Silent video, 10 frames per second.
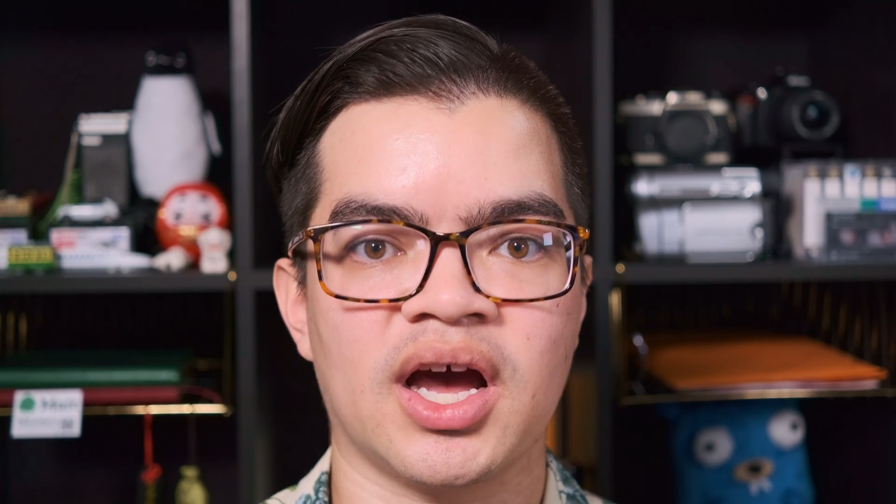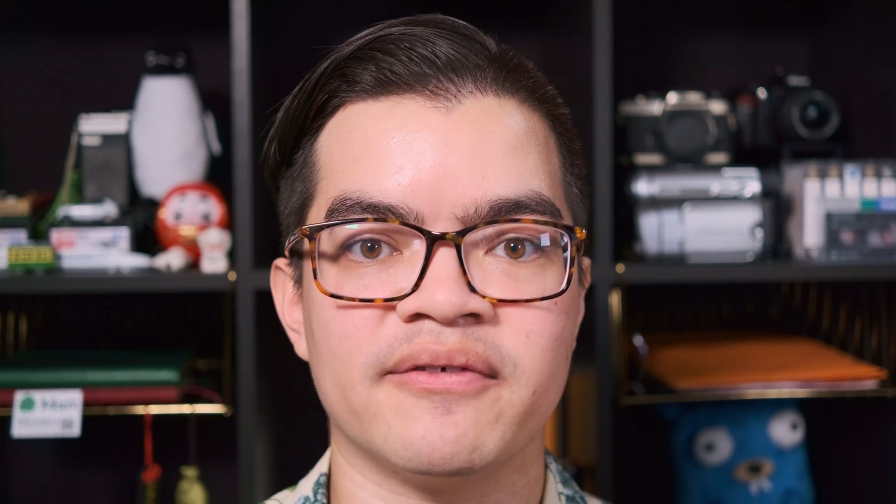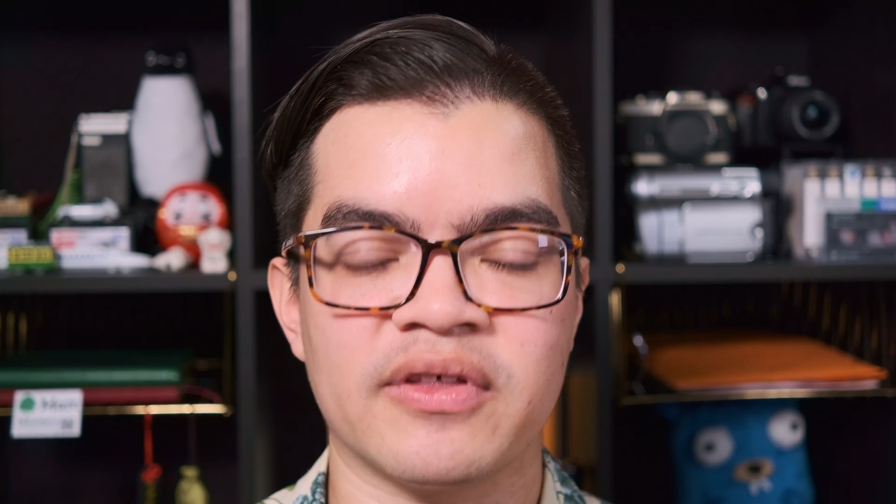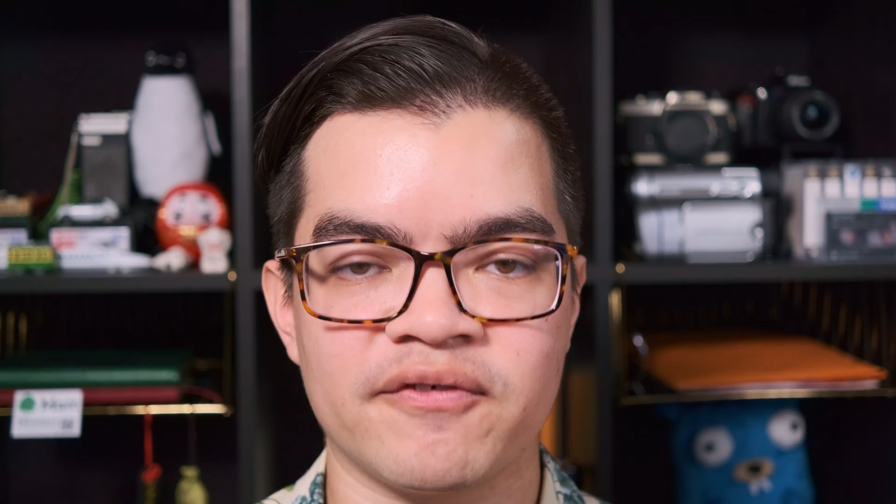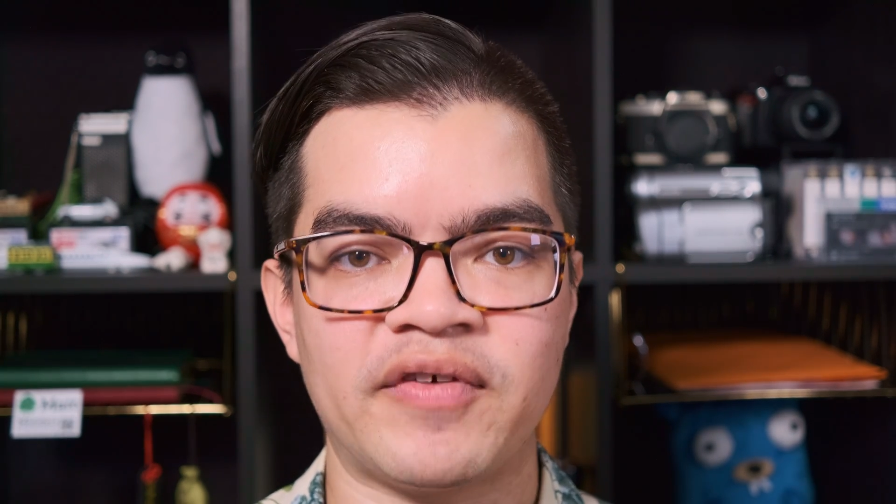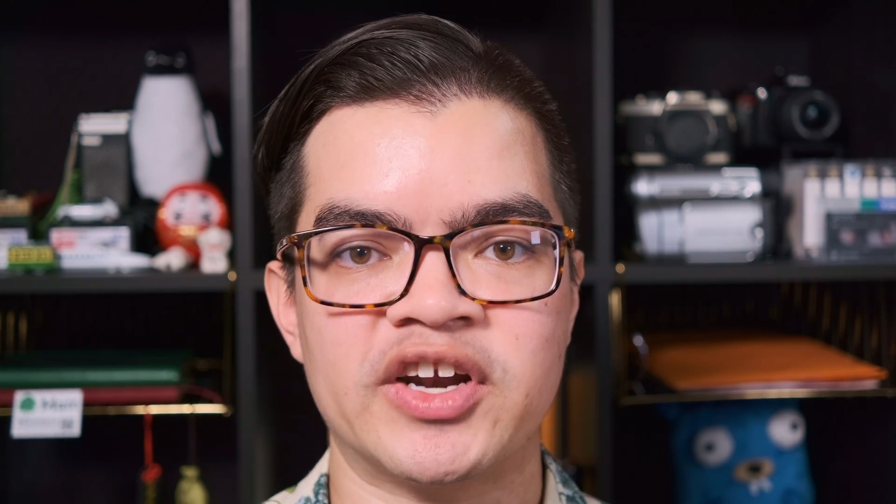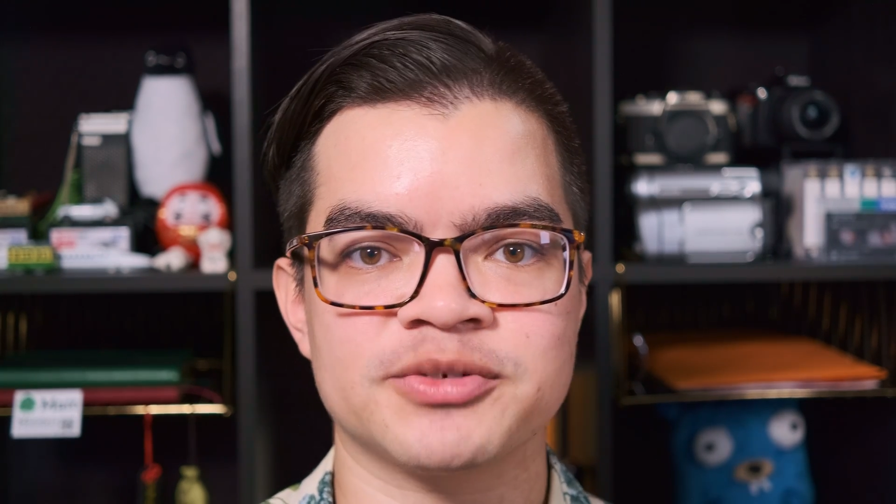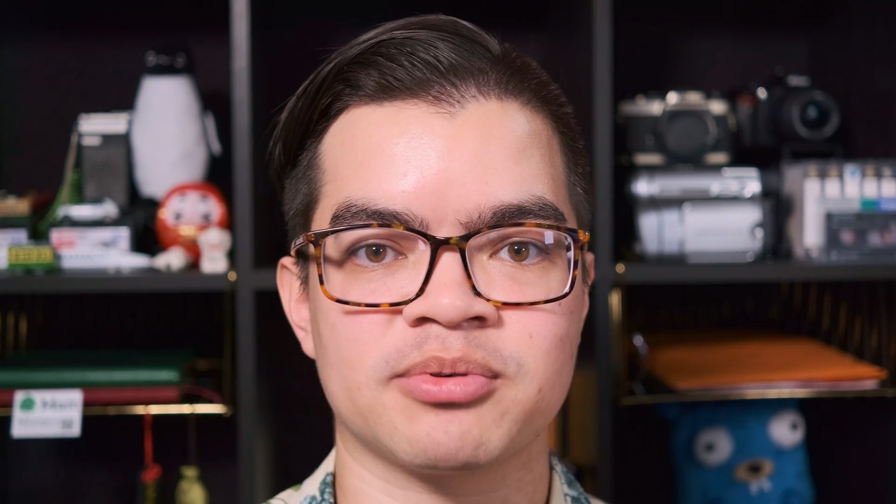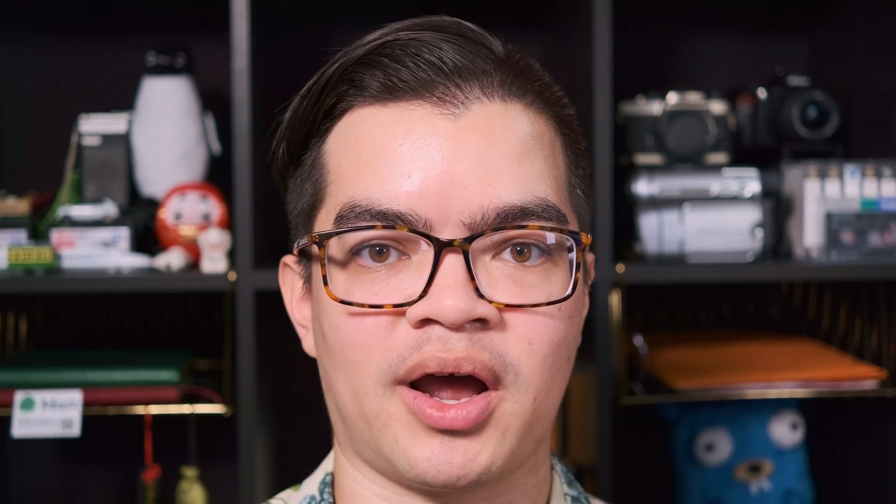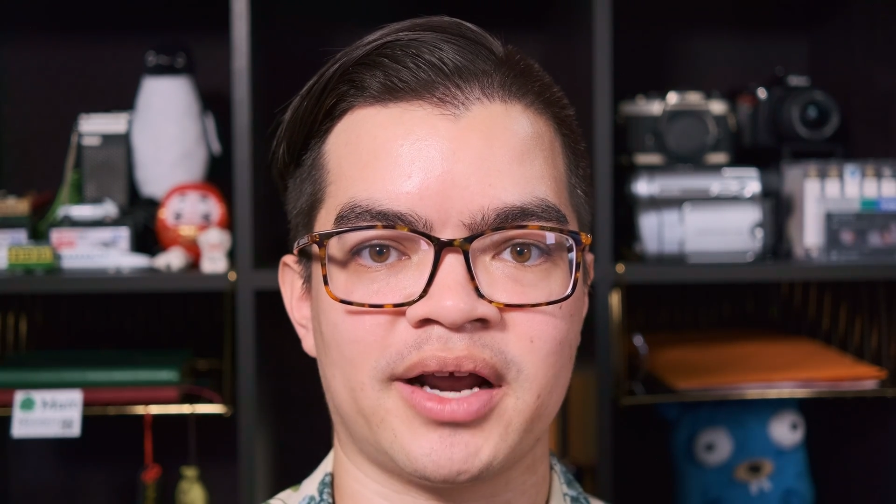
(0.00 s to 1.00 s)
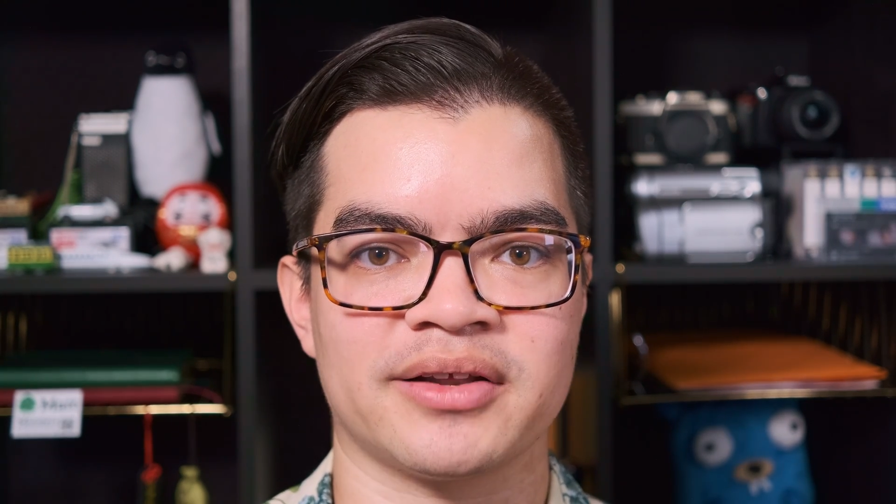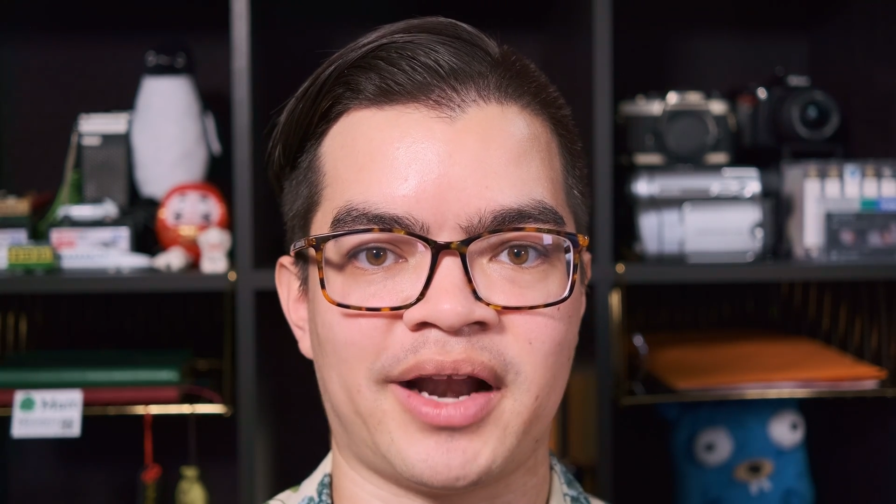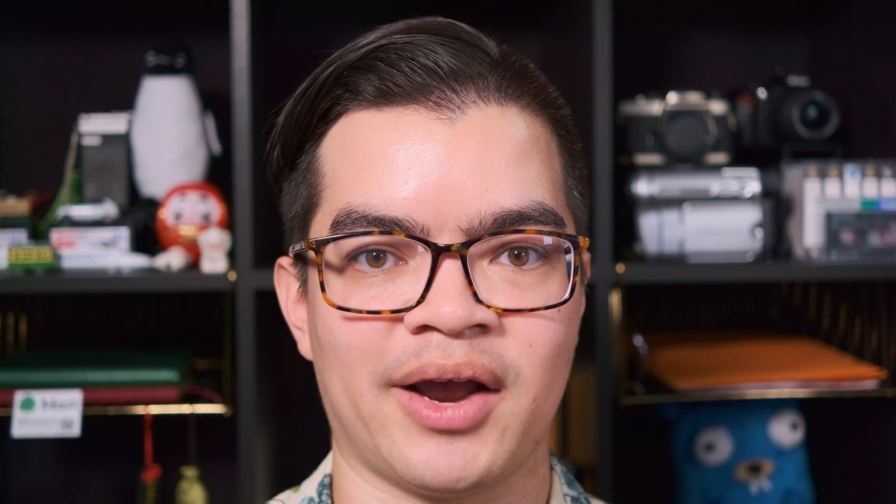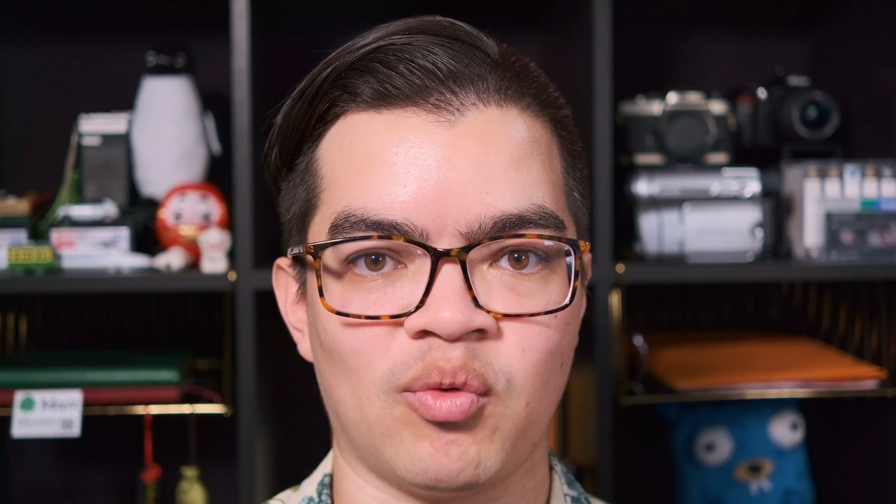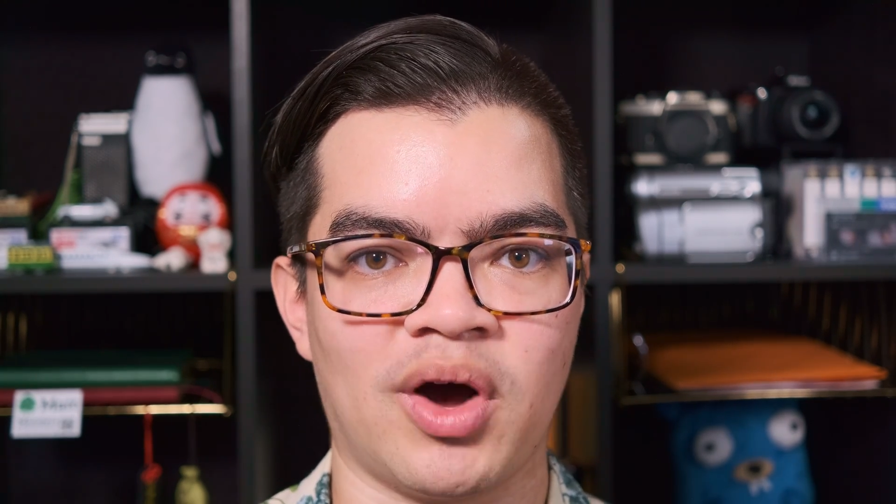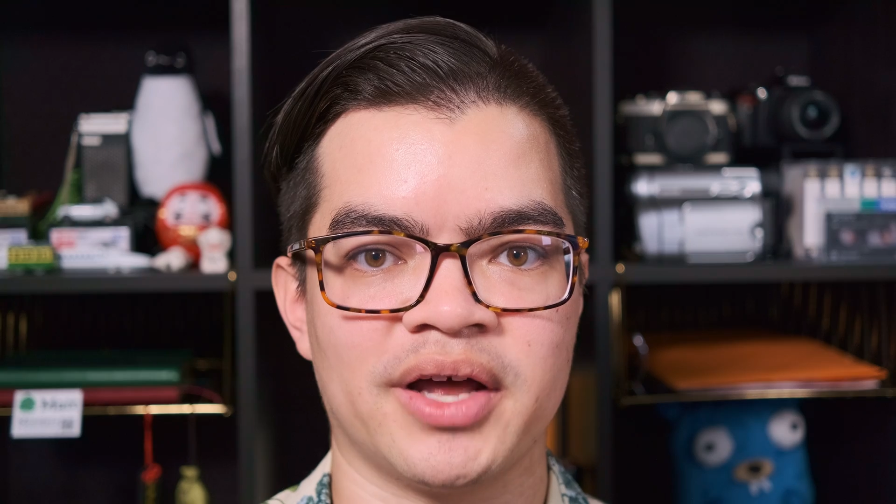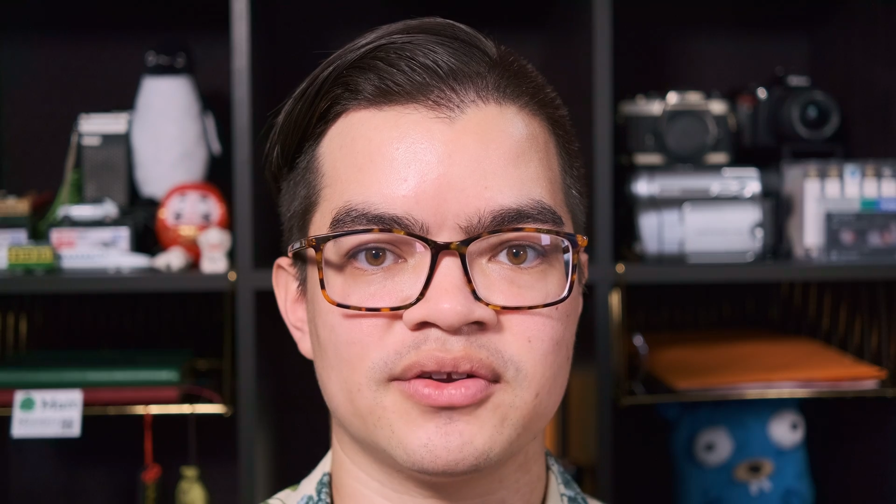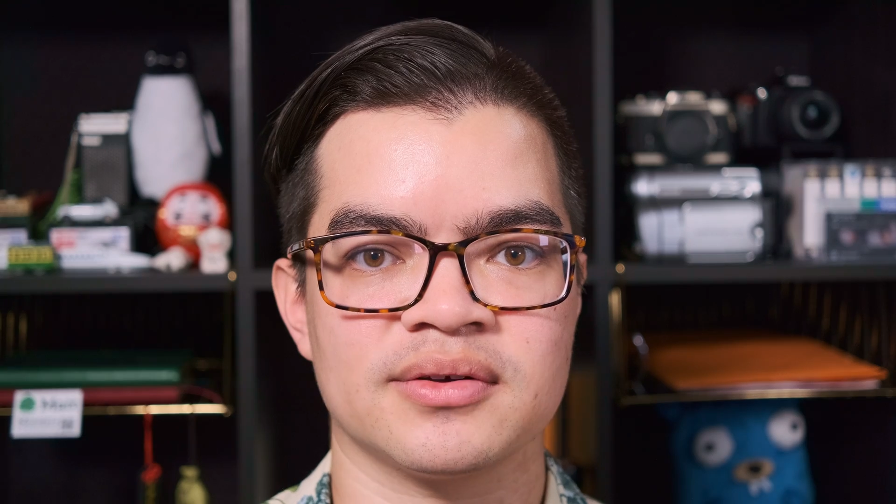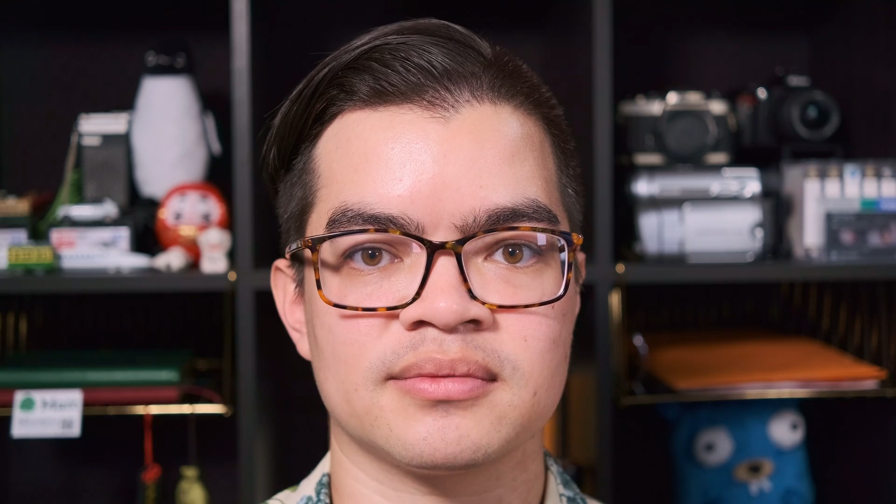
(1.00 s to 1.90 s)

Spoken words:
of the finished product that I want.